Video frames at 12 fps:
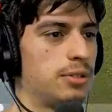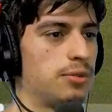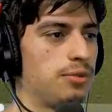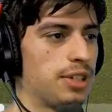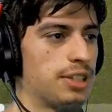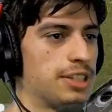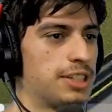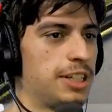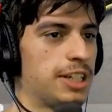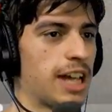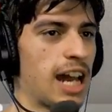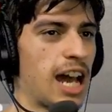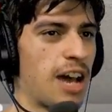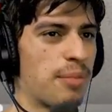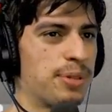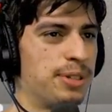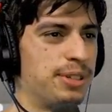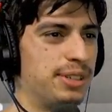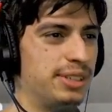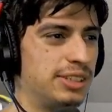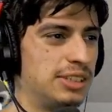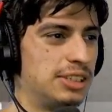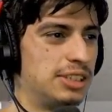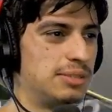We can see that happen.
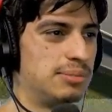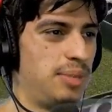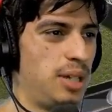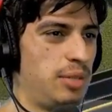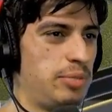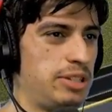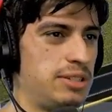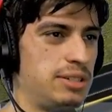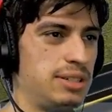Maybe.